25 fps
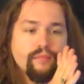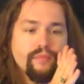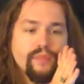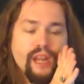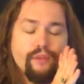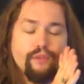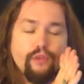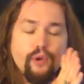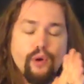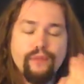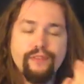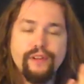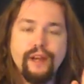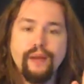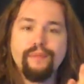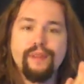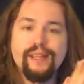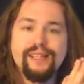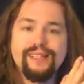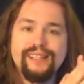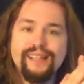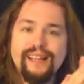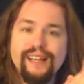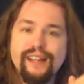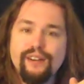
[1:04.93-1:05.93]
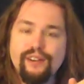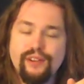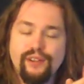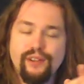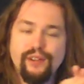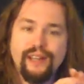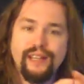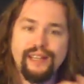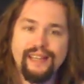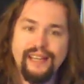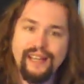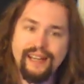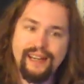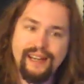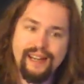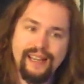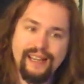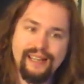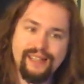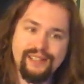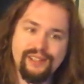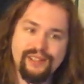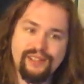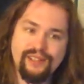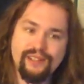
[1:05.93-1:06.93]
four or five days later, you get that
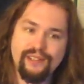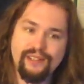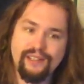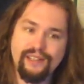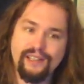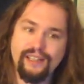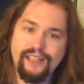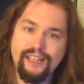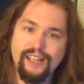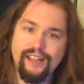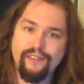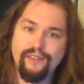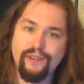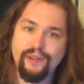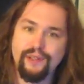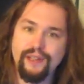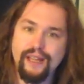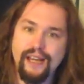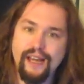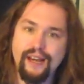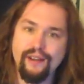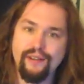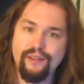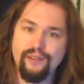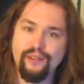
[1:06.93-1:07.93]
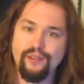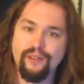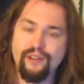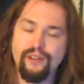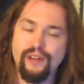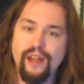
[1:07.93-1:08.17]
nice leveled out,